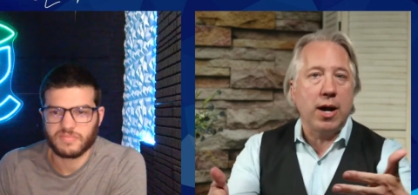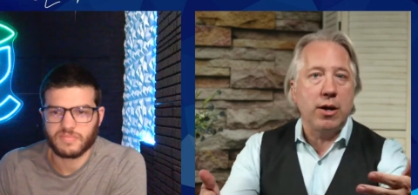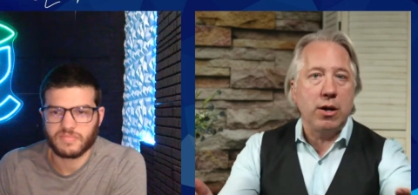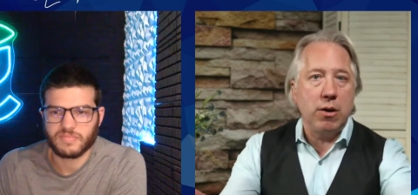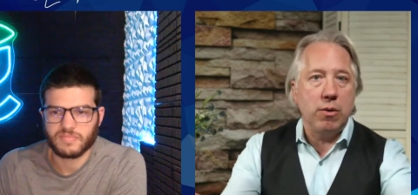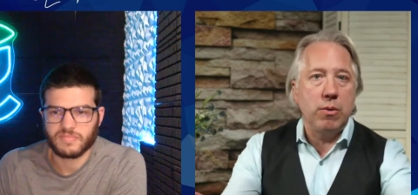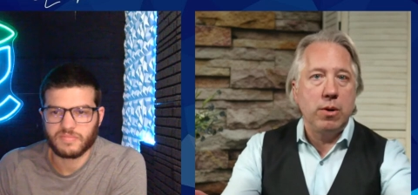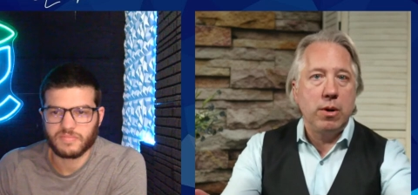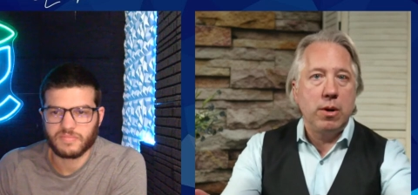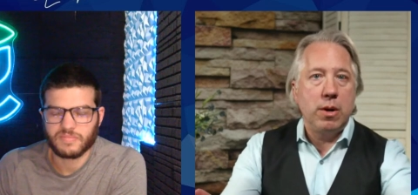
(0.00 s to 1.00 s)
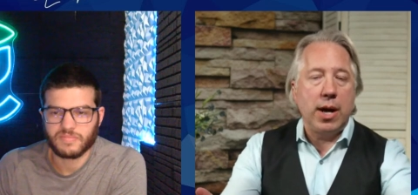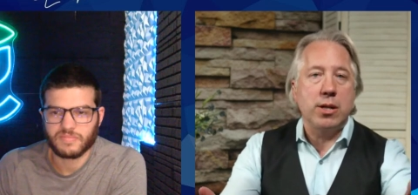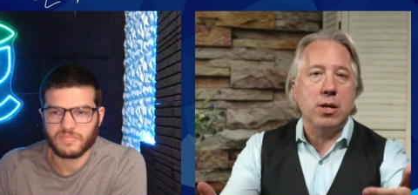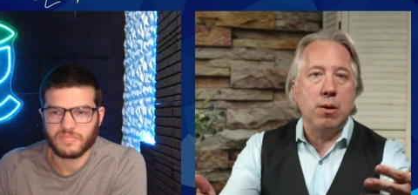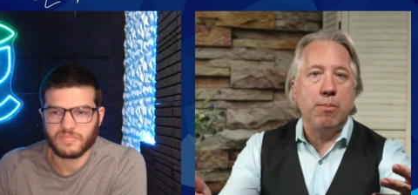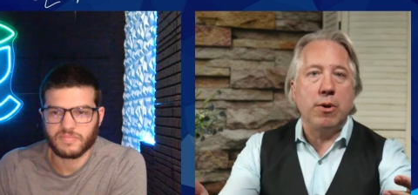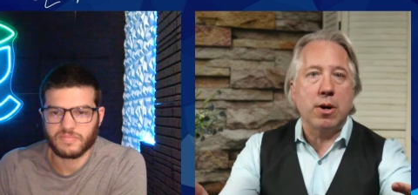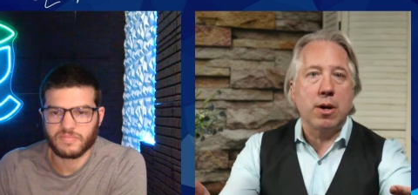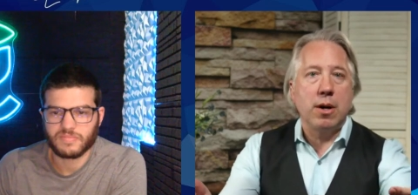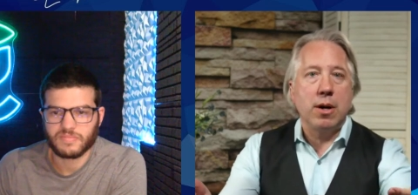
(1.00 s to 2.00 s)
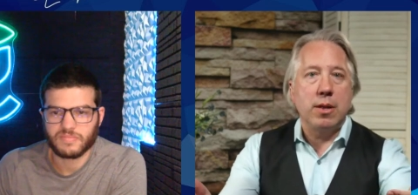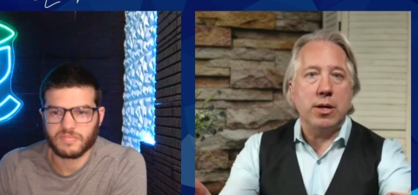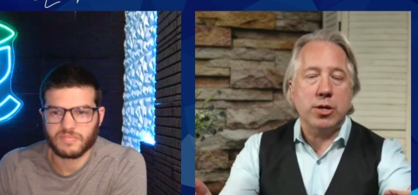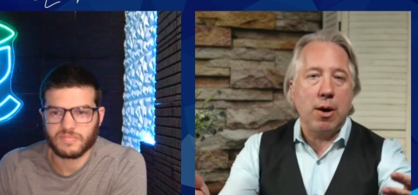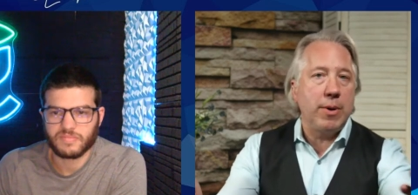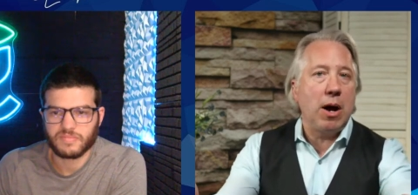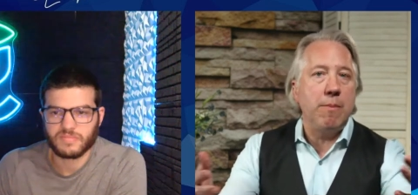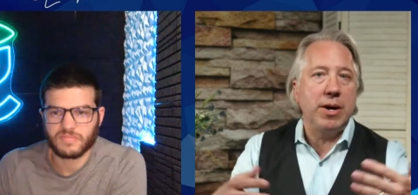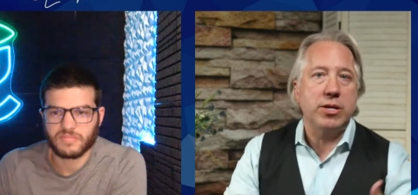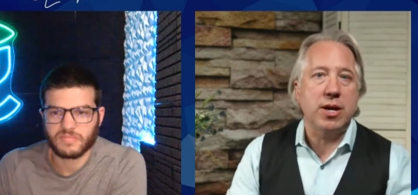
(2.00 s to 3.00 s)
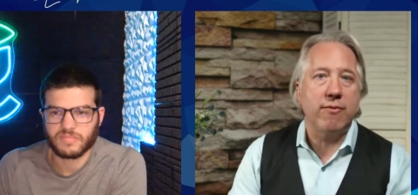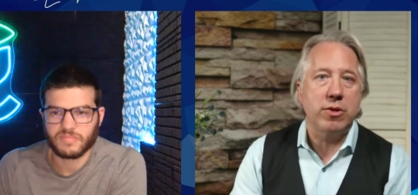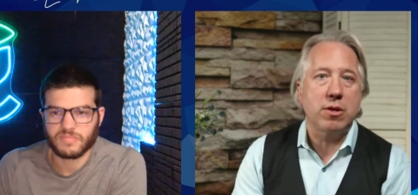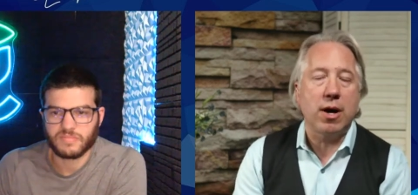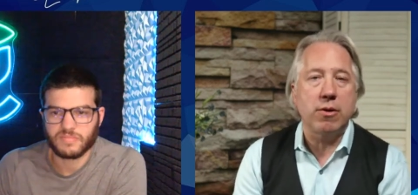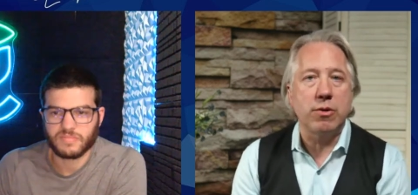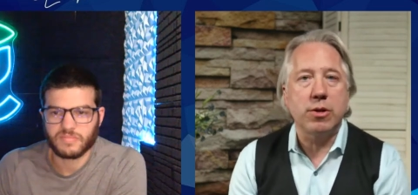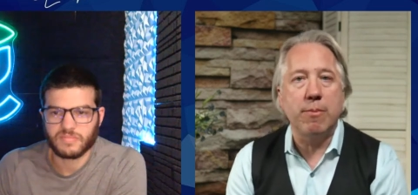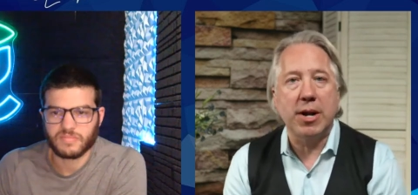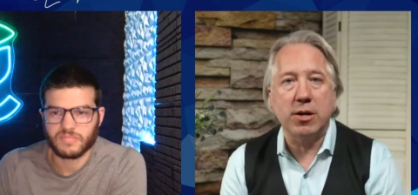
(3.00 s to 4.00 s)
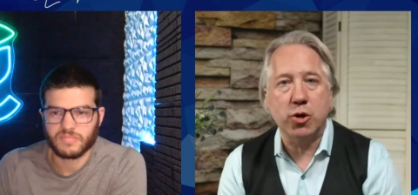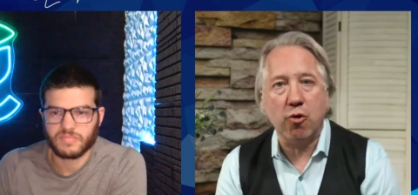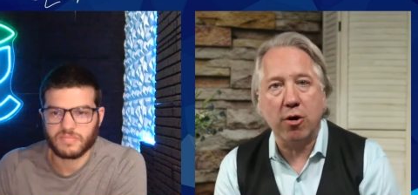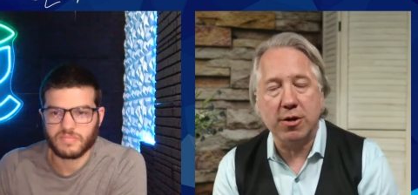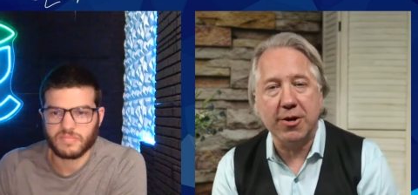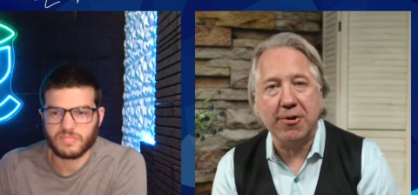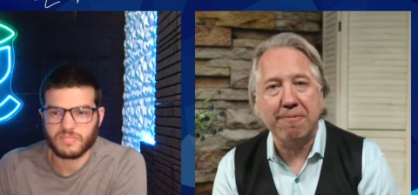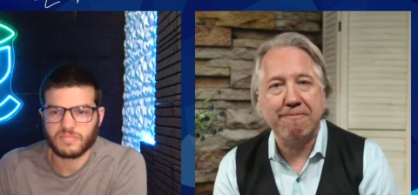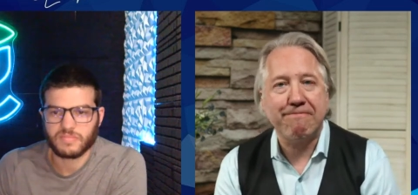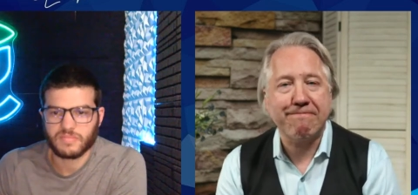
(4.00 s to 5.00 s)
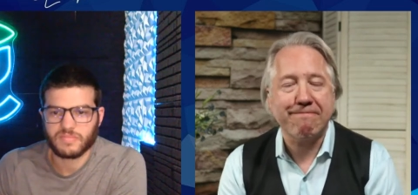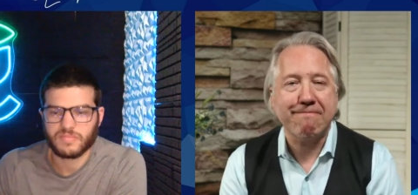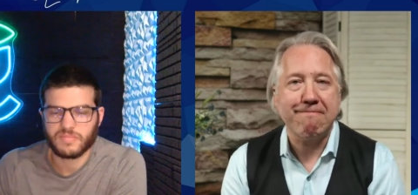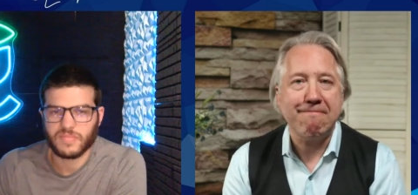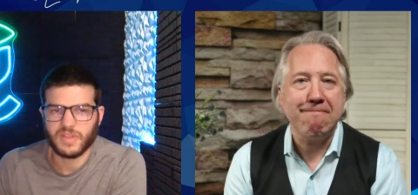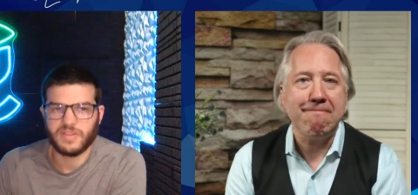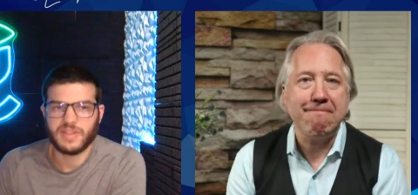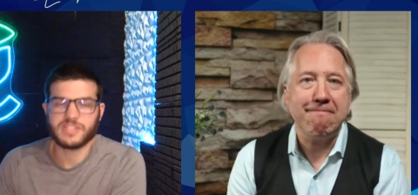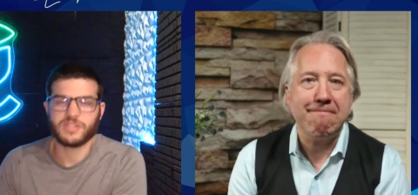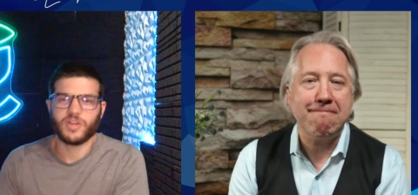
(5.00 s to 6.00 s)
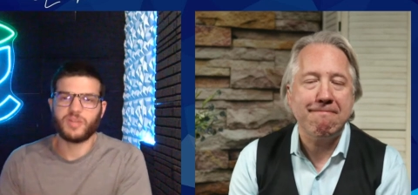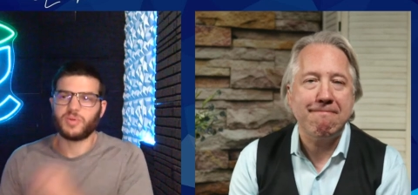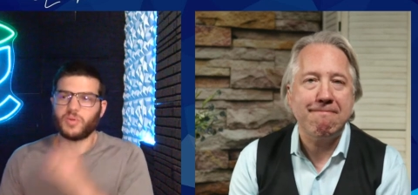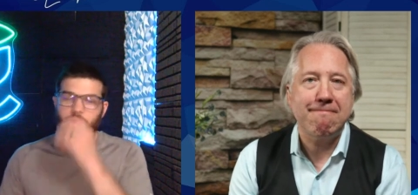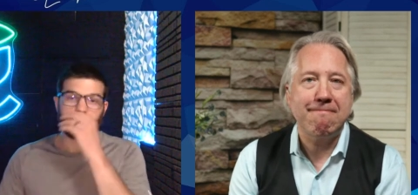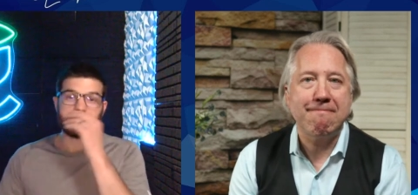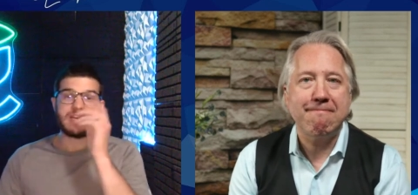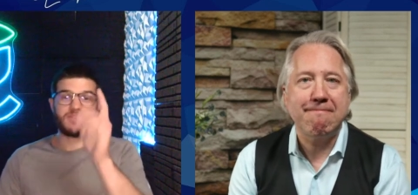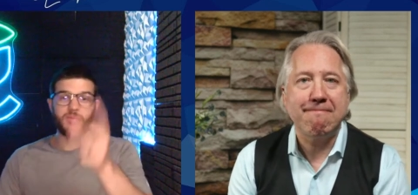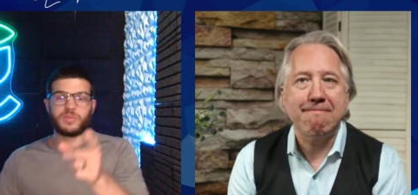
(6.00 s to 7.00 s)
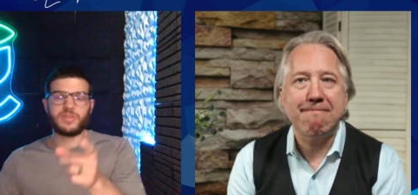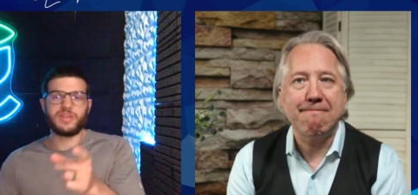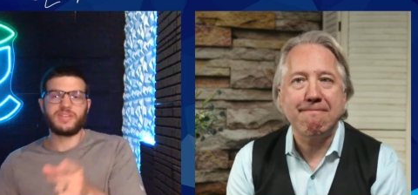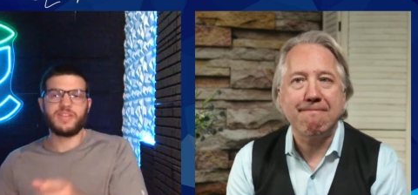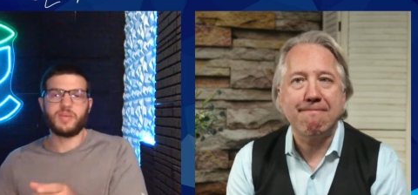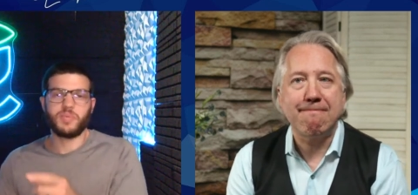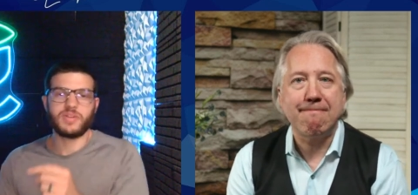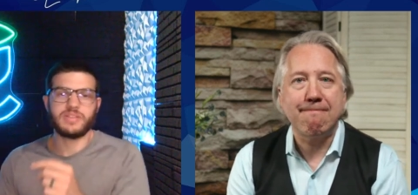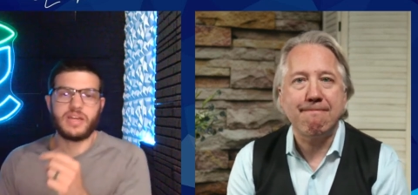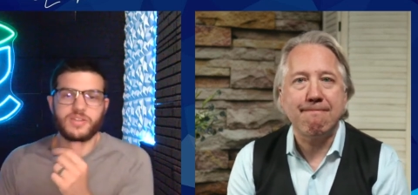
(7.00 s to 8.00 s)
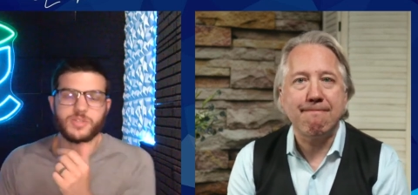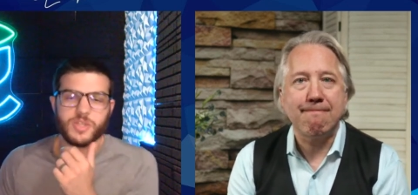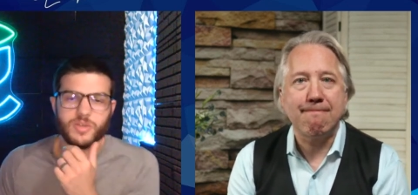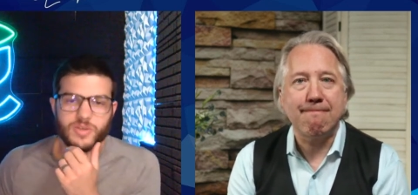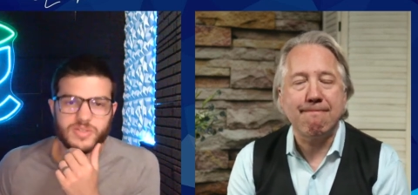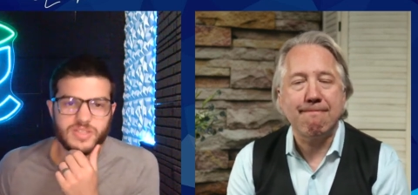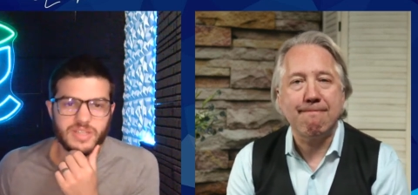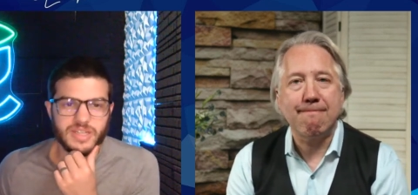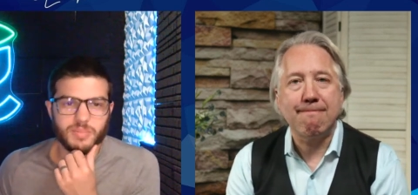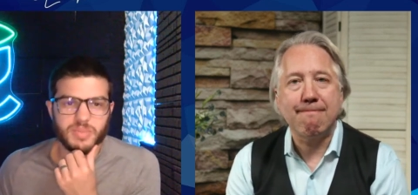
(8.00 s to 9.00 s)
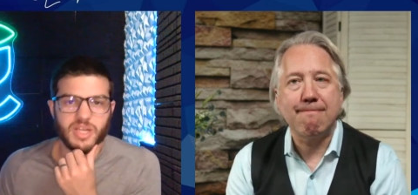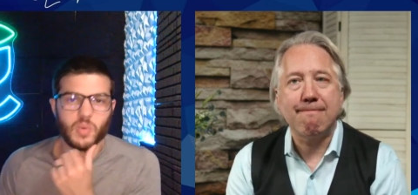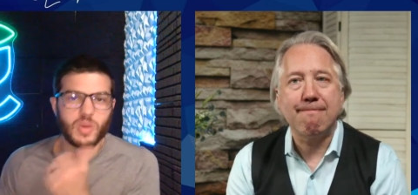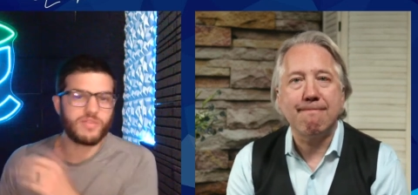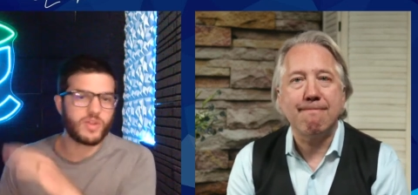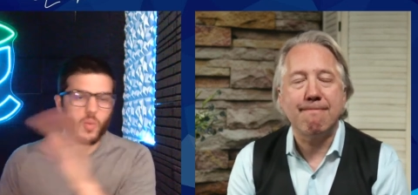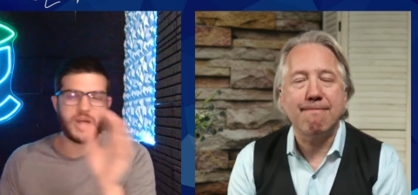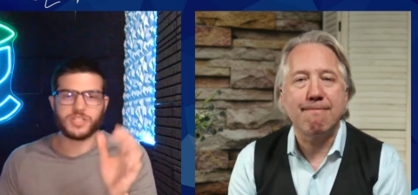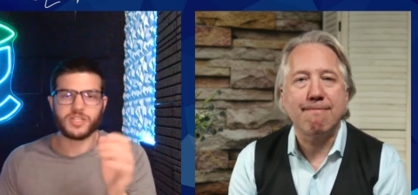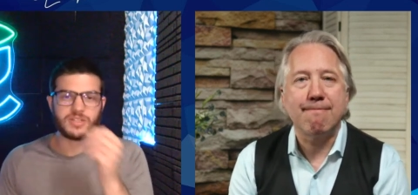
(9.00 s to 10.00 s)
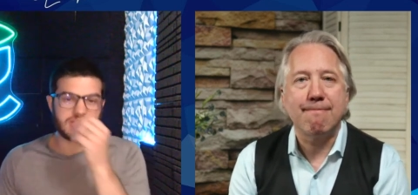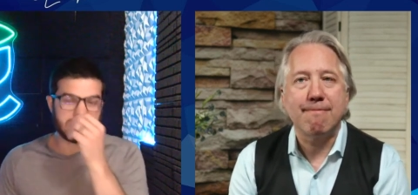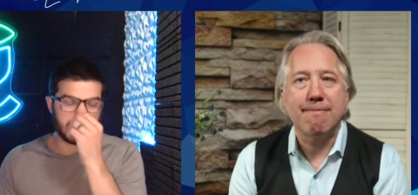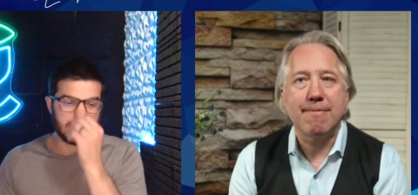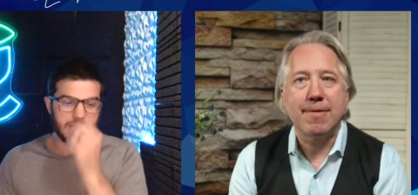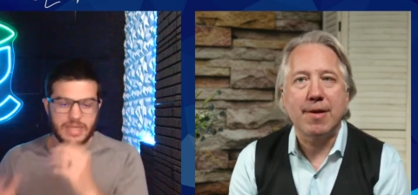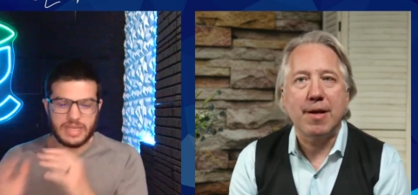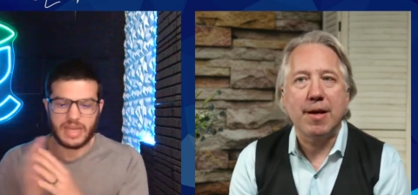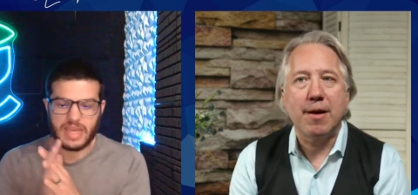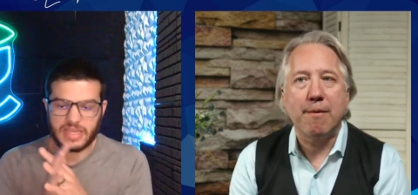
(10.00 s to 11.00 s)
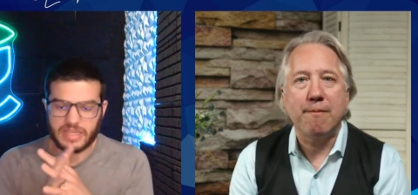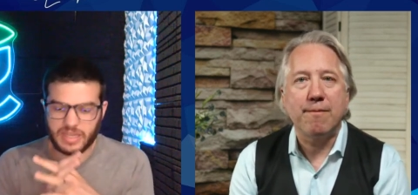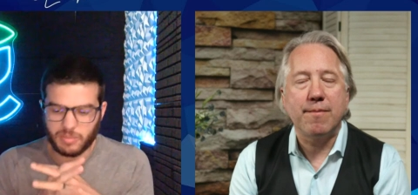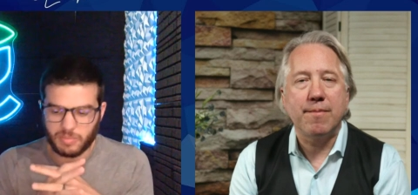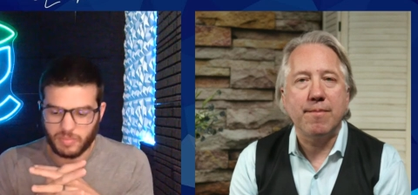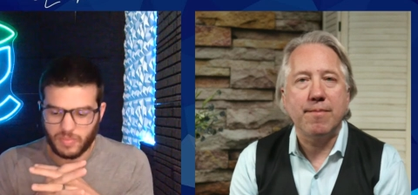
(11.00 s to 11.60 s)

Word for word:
Speaker 1: to you and to the book that's coming out May seventh titled The Mentally Strong Leader.
Speaker 2: That's incredible. We will definitely put the link to that book down in the show notes uh, below, wherever you're watching or listening. And um,